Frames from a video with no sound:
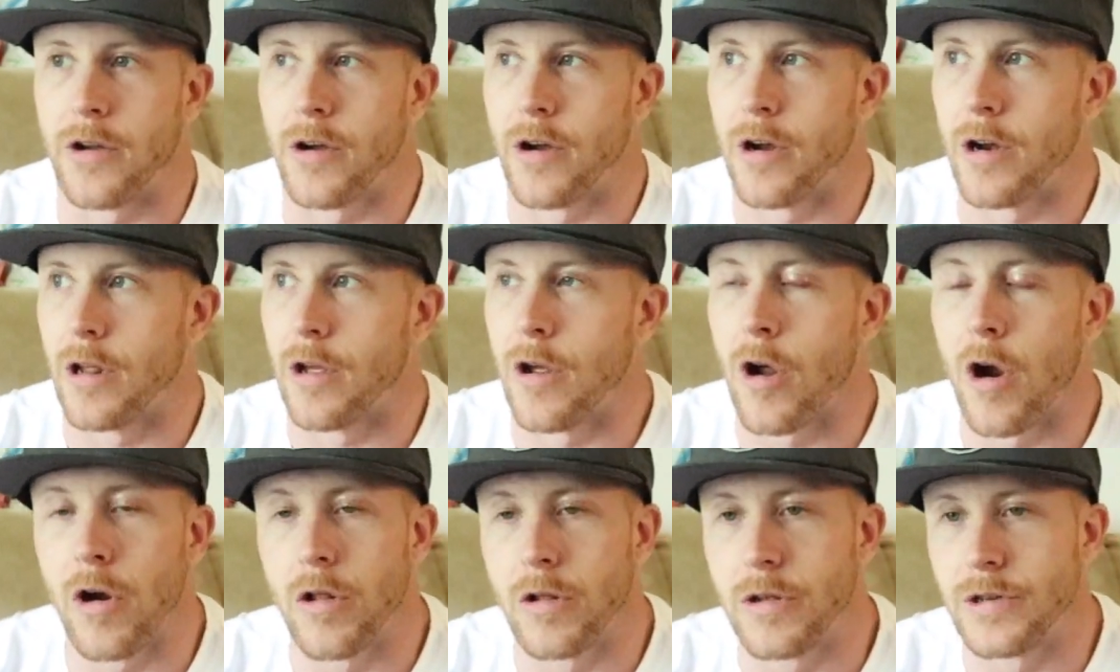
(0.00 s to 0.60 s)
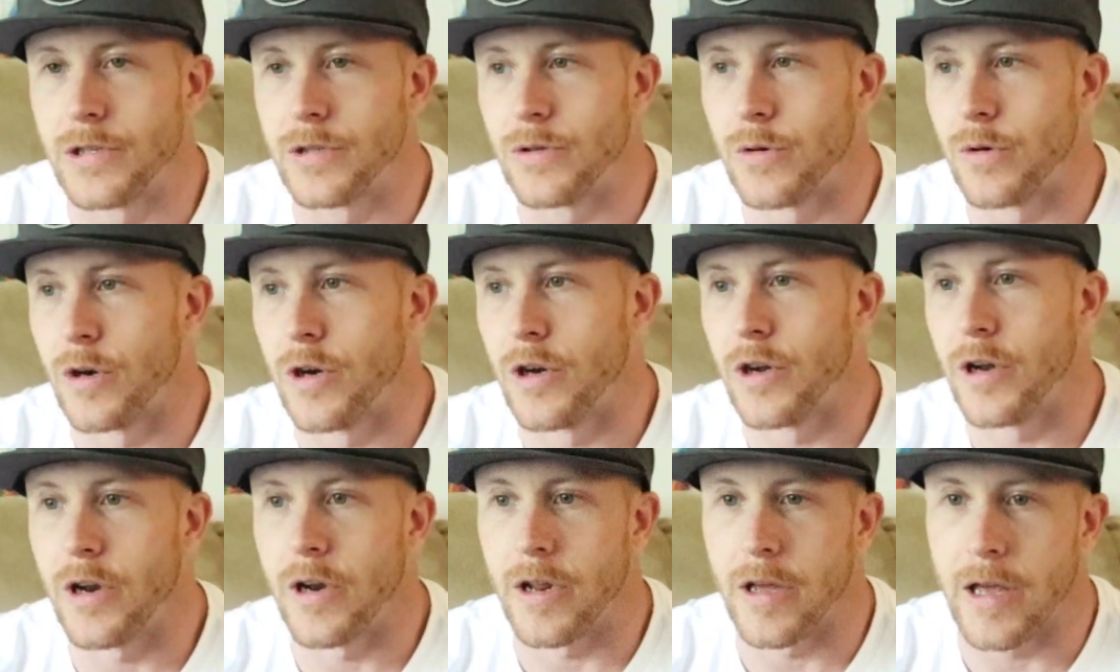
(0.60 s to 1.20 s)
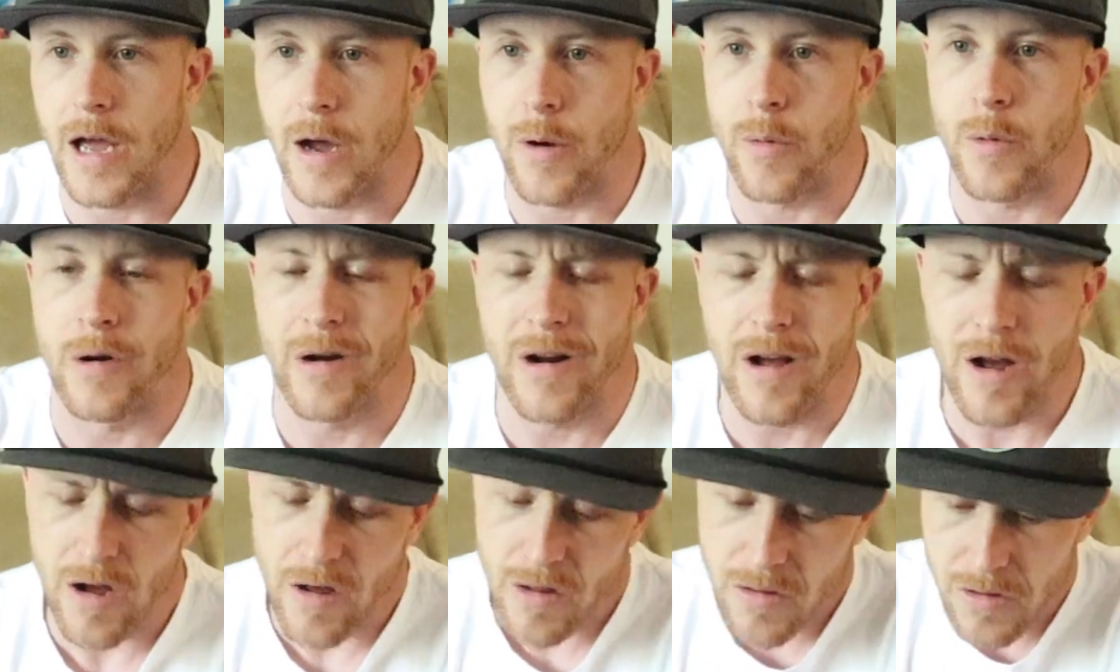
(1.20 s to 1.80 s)
You're gonna go to the store, you're gonna get
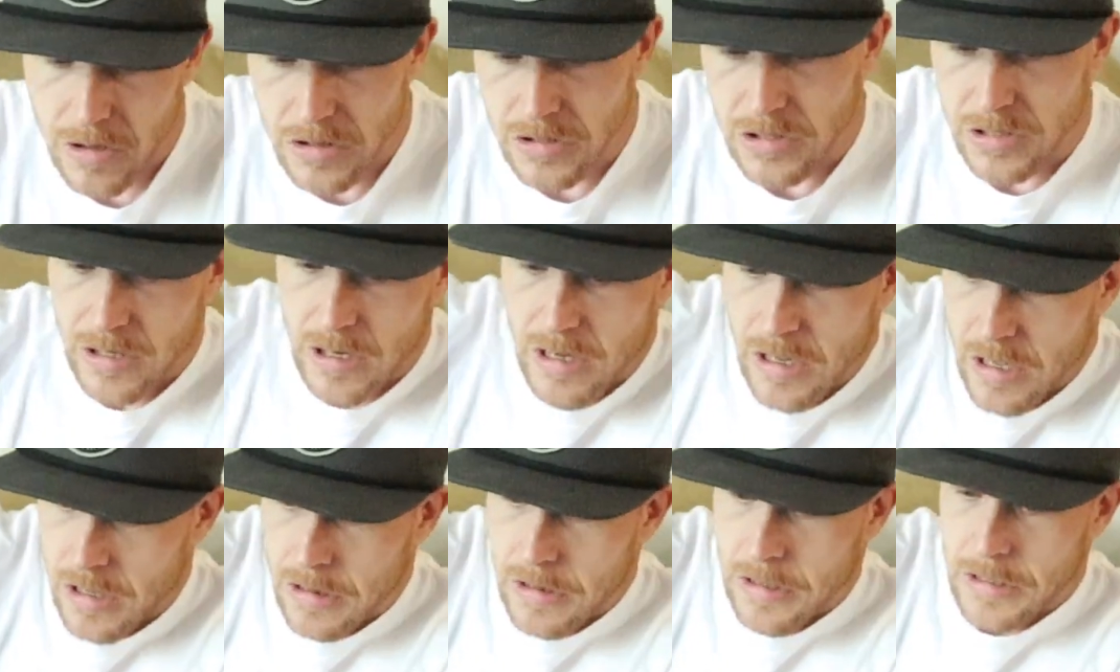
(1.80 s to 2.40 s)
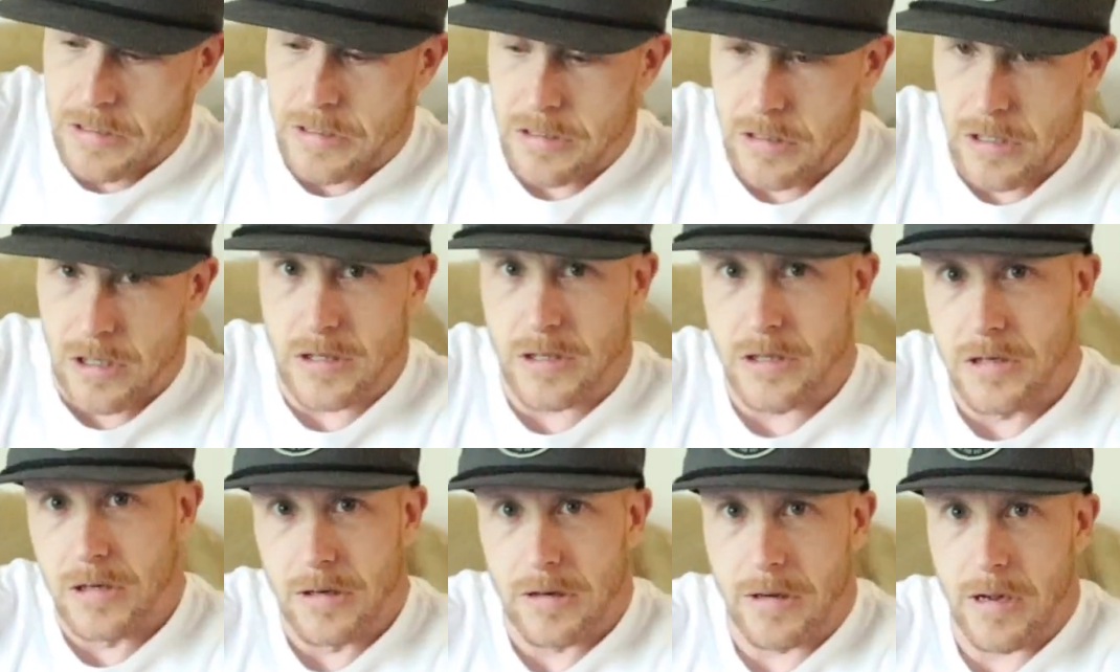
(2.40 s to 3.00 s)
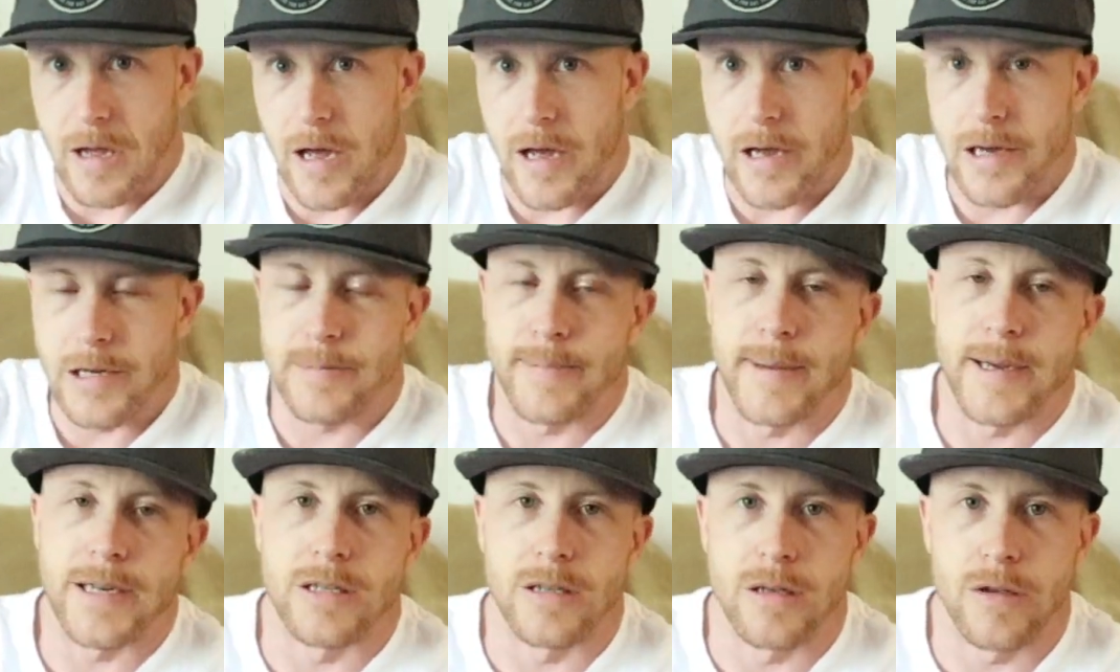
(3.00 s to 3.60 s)
one. Oh, this looks okay,
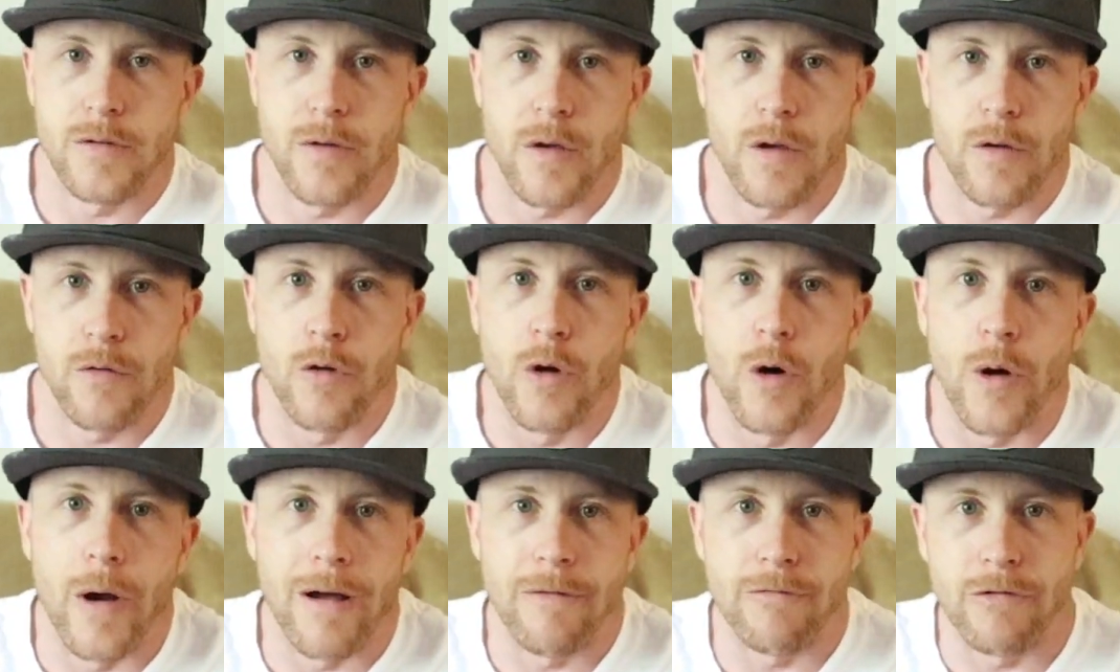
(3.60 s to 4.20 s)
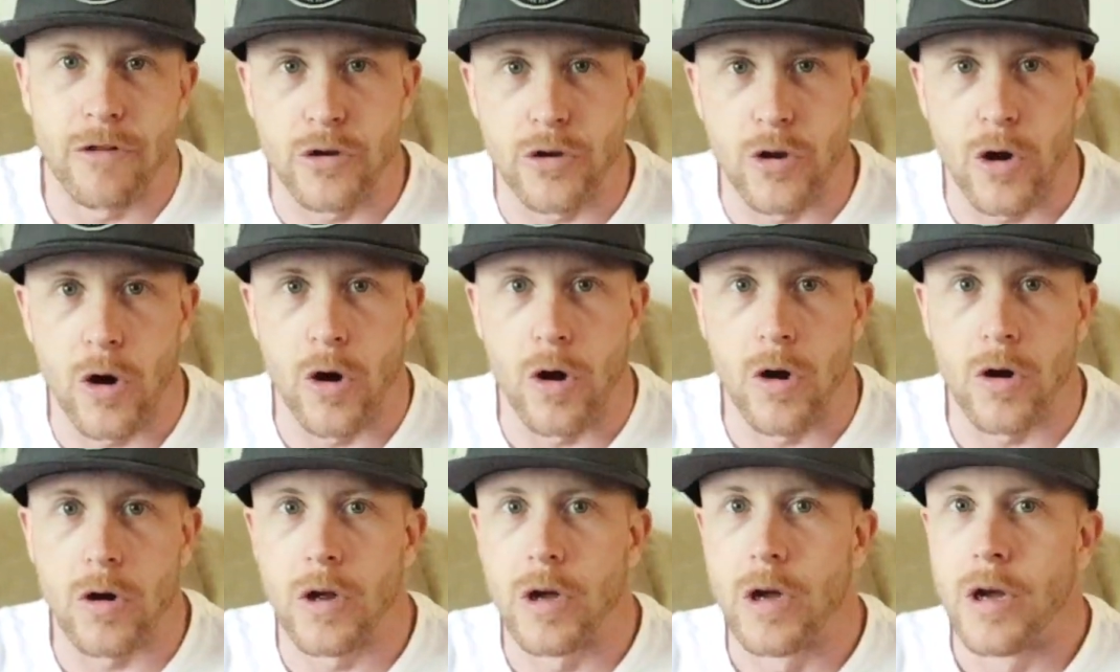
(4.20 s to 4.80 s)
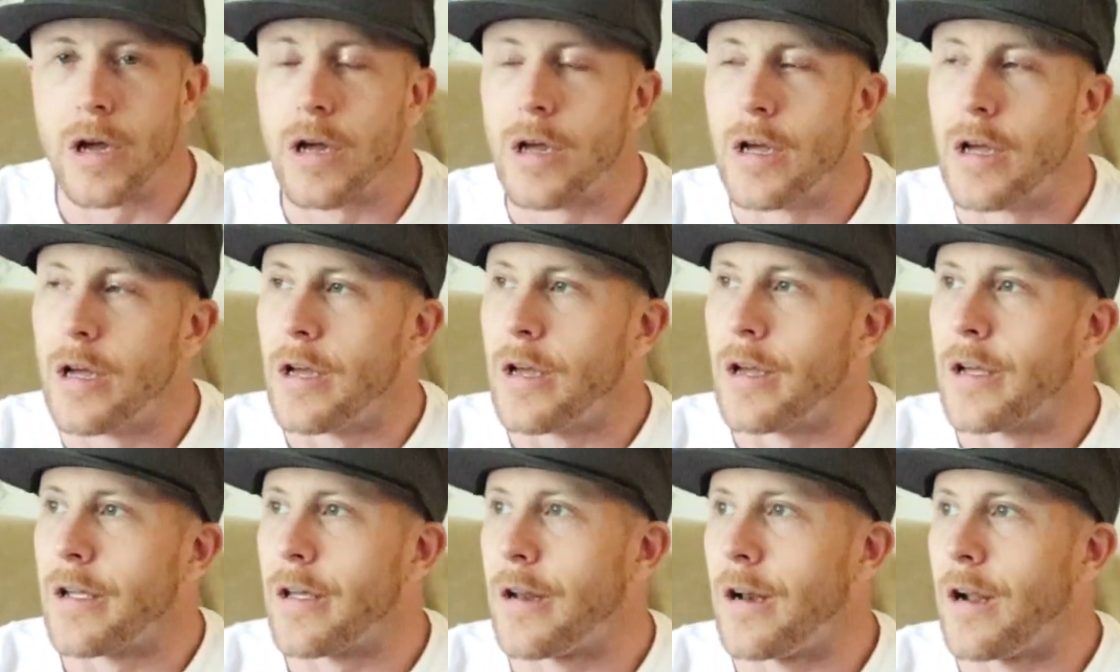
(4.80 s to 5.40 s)
especially if you don't have the dog,
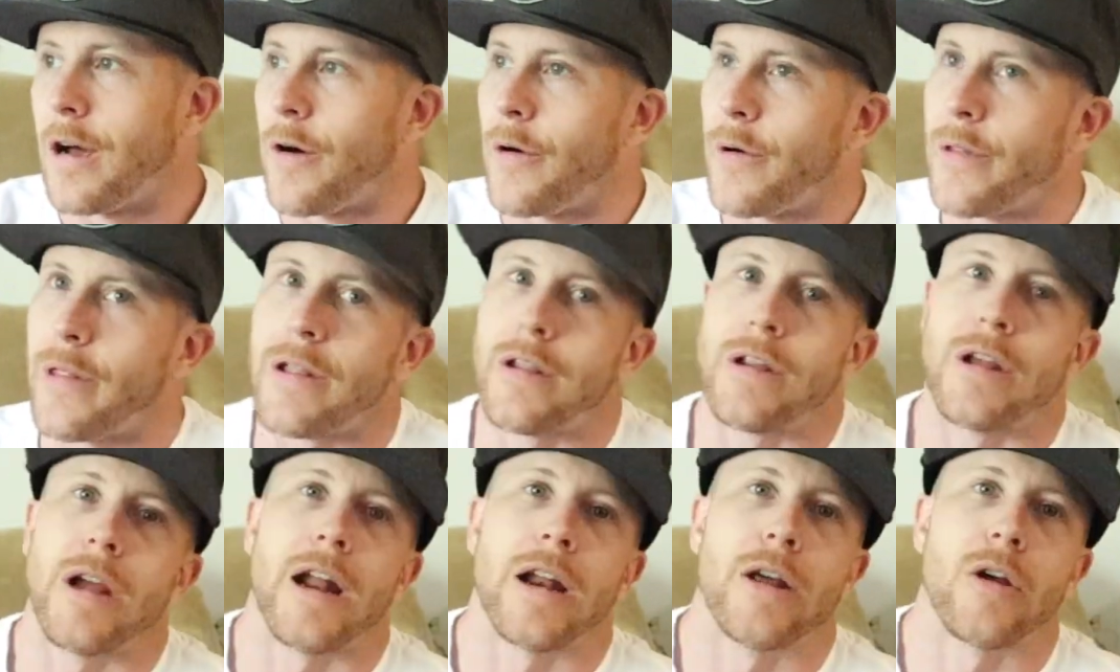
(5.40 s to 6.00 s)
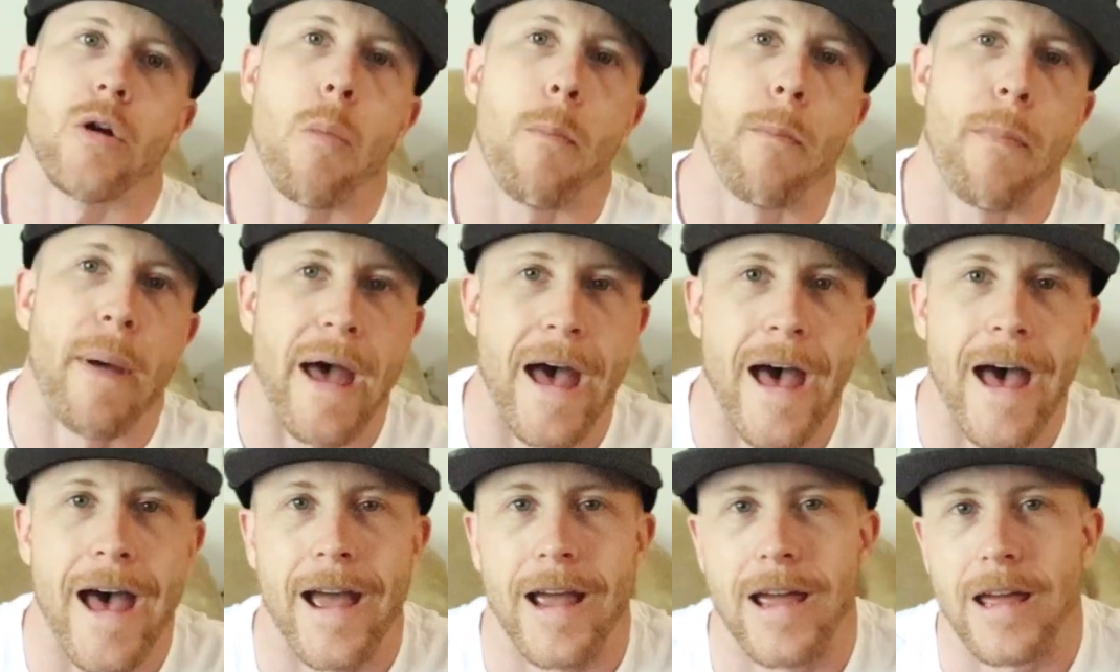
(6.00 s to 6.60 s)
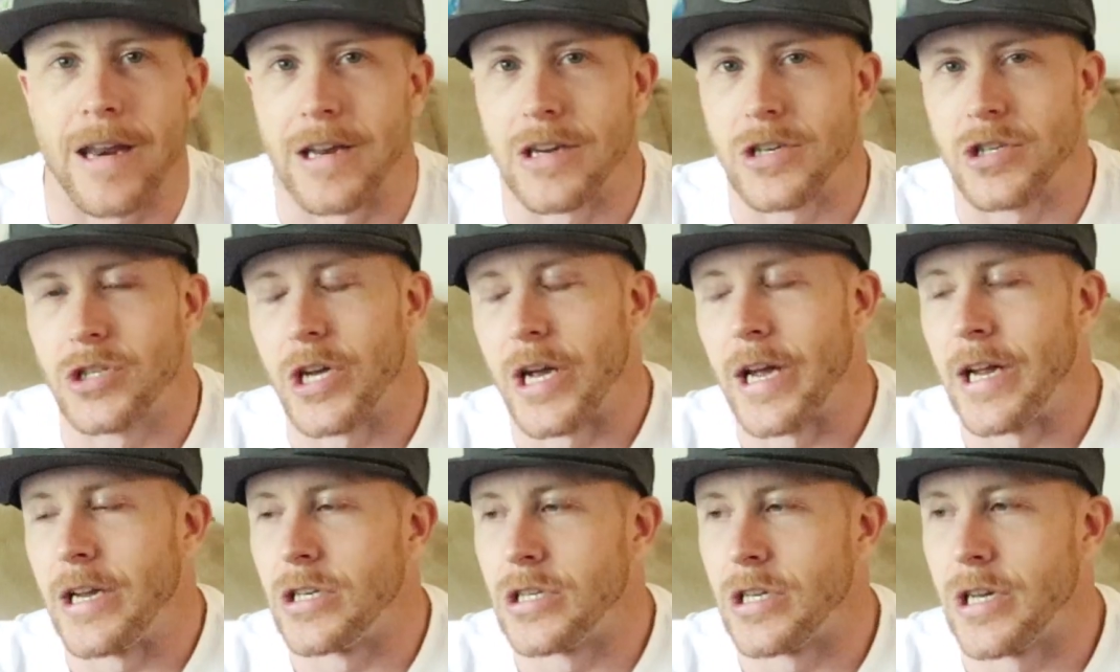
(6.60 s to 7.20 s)
and then you got to go back and
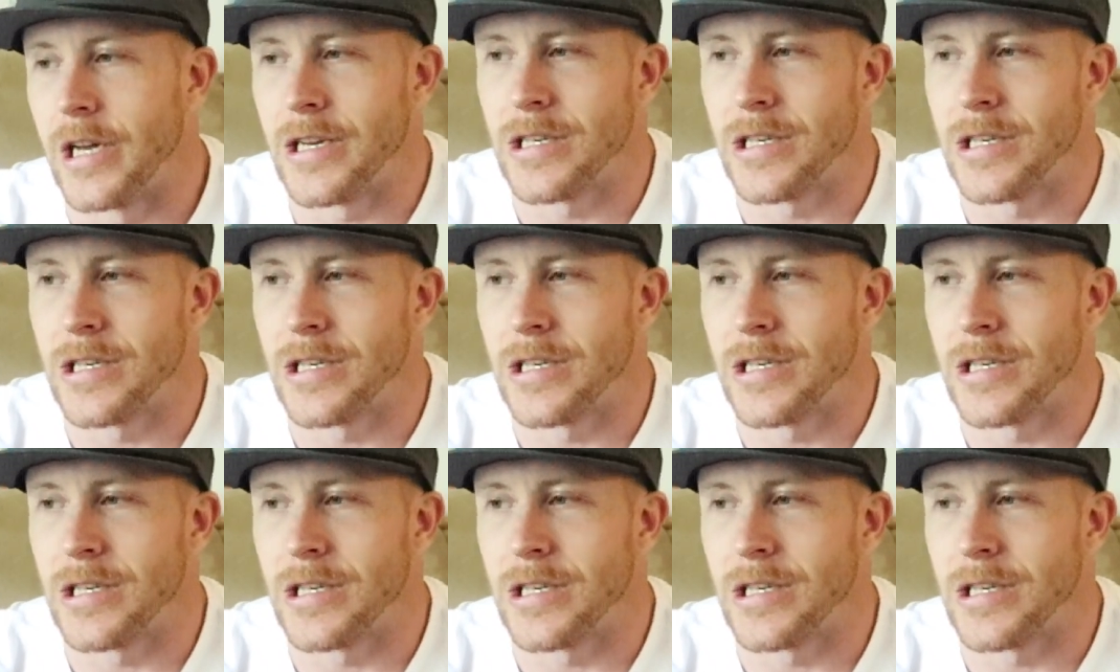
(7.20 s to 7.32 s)
exchange it.